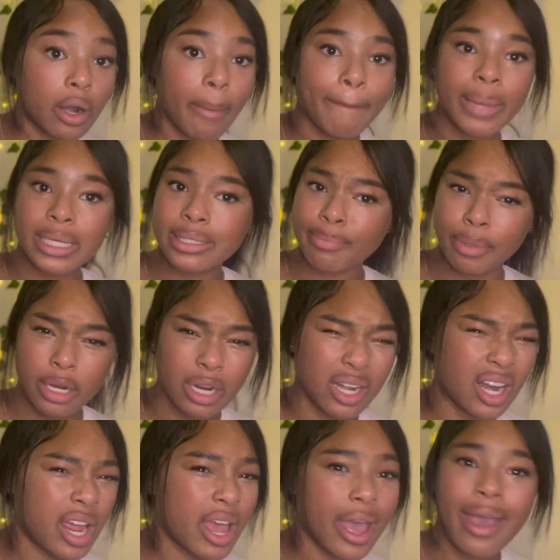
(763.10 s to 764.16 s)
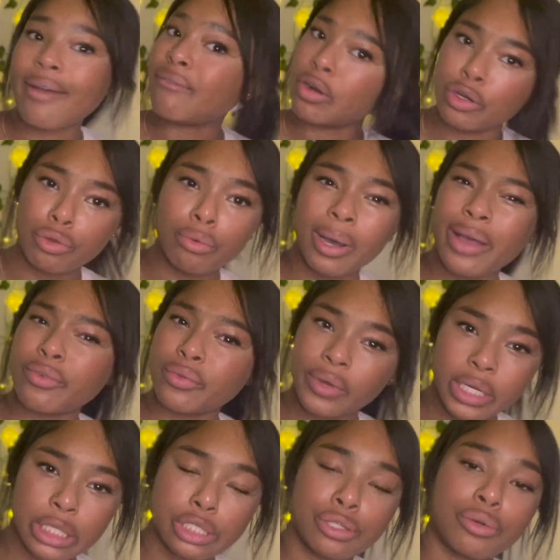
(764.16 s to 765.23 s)
best brand ever you will ever run
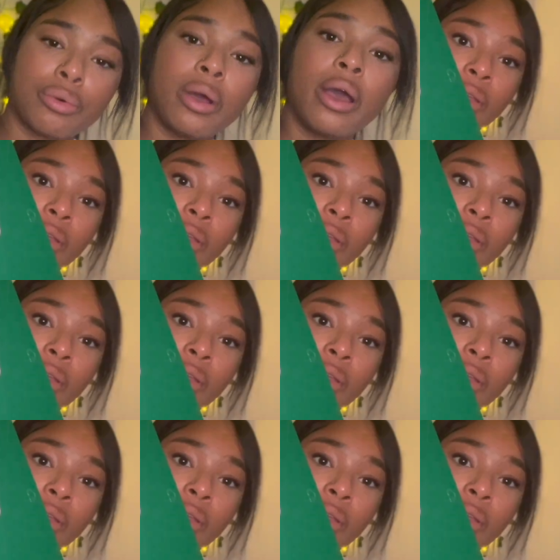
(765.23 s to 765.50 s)
into